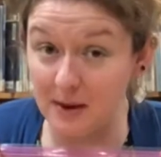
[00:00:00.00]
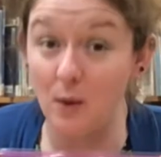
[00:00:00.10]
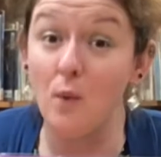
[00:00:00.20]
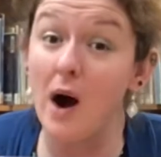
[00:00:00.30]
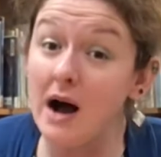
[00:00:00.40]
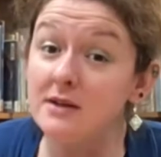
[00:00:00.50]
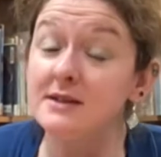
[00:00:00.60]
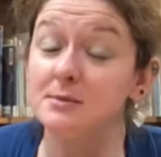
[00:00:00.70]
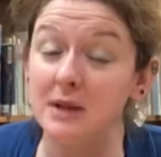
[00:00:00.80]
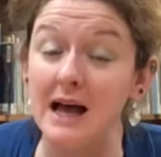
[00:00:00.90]
while
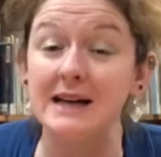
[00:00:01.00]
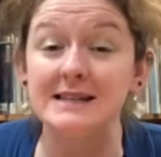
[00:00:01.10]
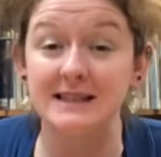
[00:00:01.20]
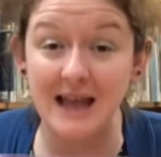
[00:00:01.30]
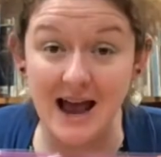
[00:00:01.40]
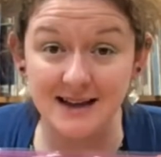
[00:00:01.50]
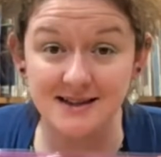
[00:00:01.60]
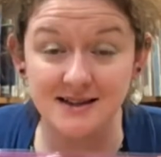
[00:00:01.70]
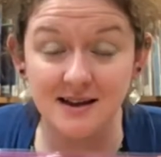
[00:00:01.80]
supplies last.